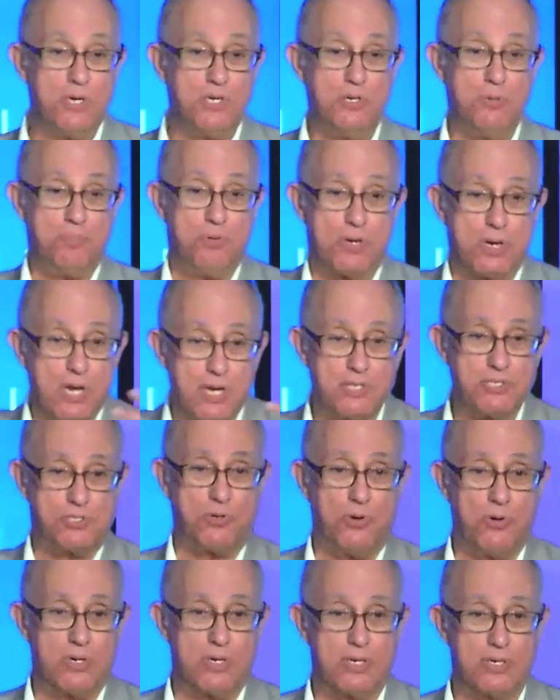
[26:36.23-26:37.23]
you put on a
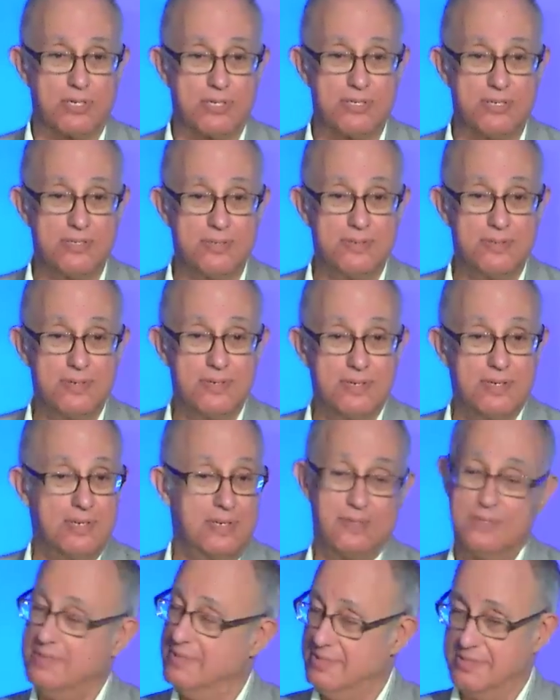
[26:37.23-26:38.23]
sword.
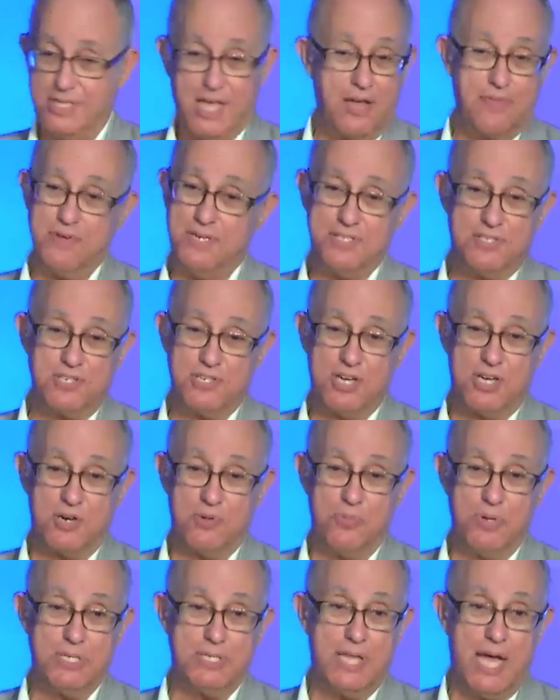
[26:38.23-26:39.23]
David isn't going to
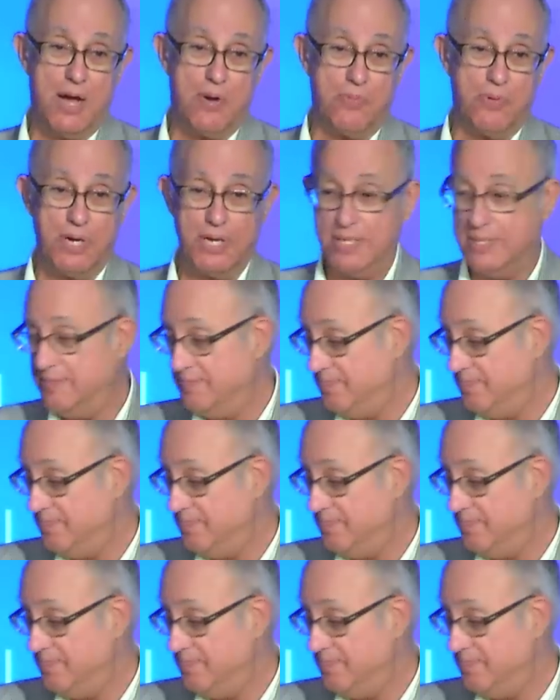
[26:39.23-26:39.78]
win that way.